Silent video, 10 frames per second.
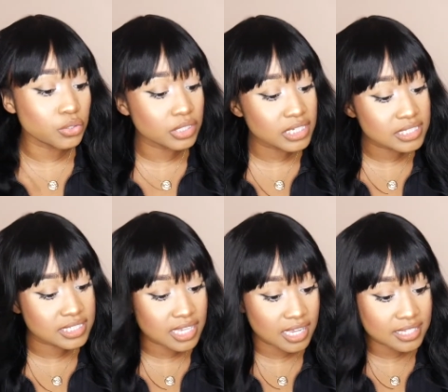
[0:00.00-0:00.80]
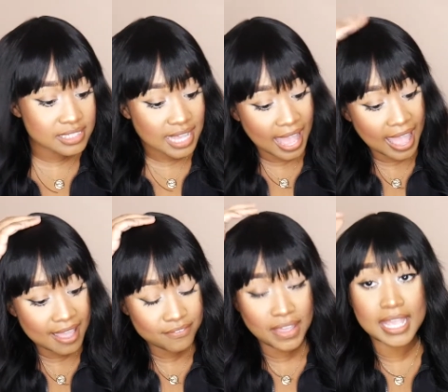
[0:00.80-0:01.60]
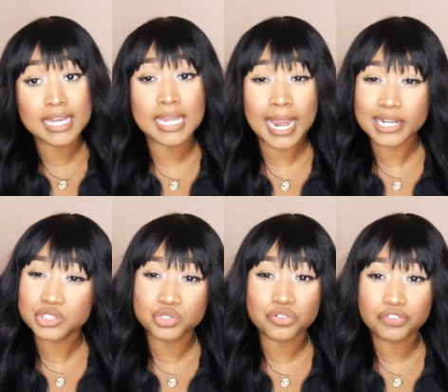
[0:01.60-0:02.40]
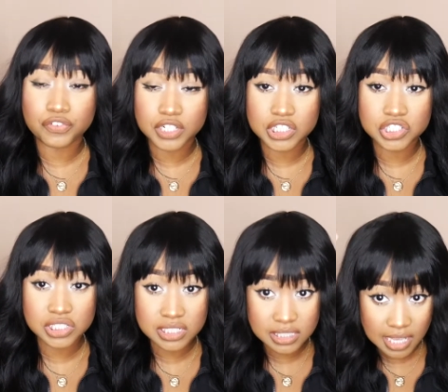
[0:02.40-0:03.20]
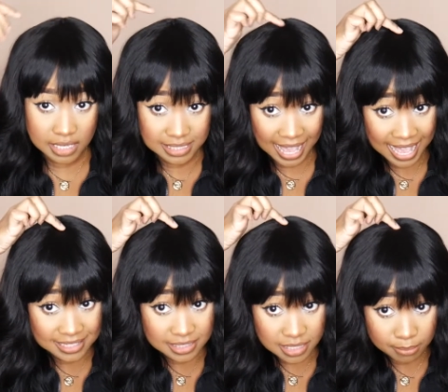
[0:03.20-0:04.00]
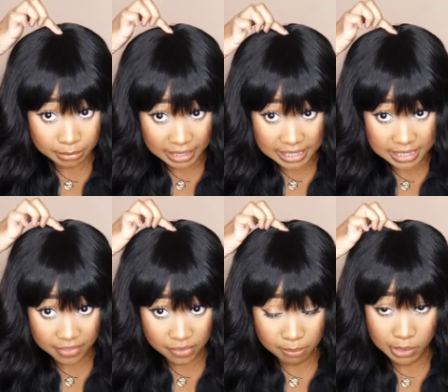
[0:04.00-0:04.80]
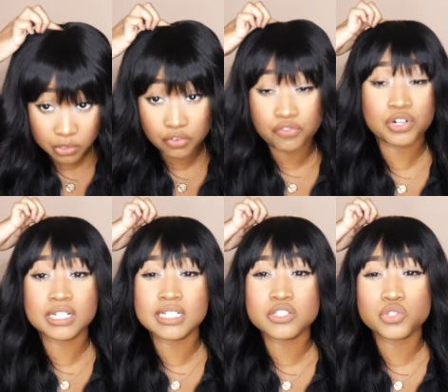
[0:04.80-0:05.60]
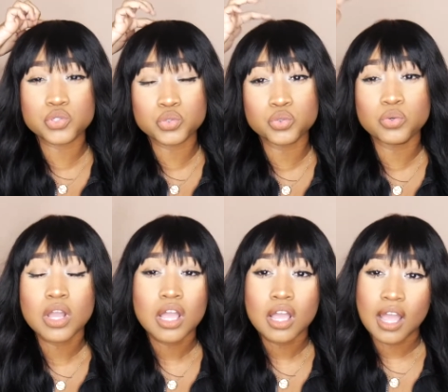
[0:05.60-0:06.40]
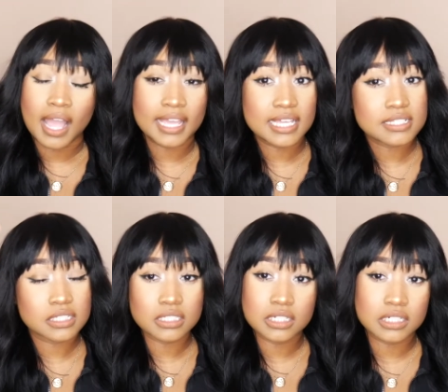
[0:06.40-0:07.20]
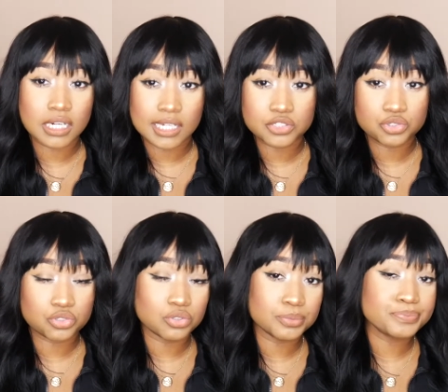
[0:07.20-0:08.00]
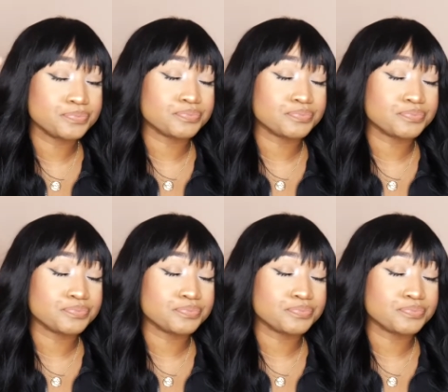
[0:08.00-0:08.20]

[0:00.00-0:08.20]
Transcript: unit does have a natural finish. It says it has some lace in the middle for it to I guess look natural.